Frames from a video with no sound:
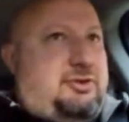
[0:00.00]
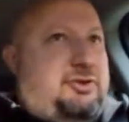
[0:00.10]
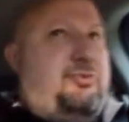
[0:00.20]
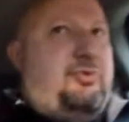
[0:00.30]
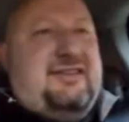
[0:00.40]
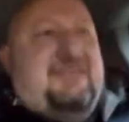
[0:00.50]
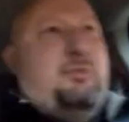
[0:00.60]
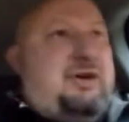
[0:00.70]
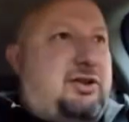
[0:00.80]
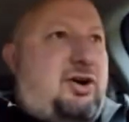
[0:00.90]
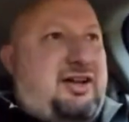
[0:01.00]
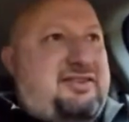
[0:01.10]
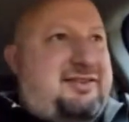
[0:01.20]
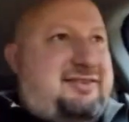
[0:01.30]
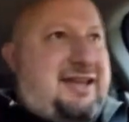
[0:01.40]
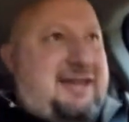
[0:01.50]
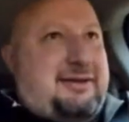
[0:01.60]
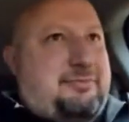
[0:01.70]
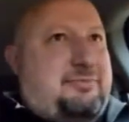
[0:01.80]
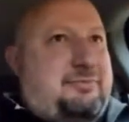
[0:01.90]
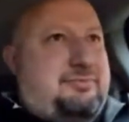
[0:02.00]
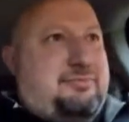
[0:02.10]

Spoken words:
The reason we lost this game